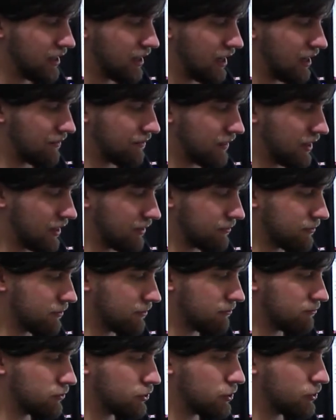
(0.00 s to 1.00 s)
I'm not
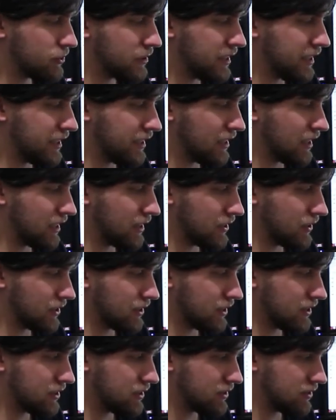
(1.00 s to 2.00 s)
too keen on all
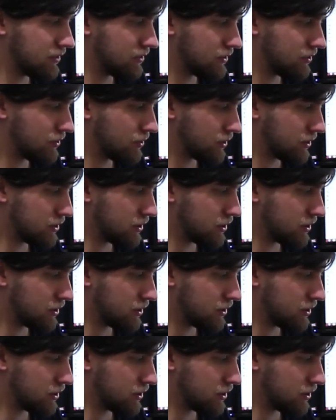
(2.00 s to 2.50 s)
this sort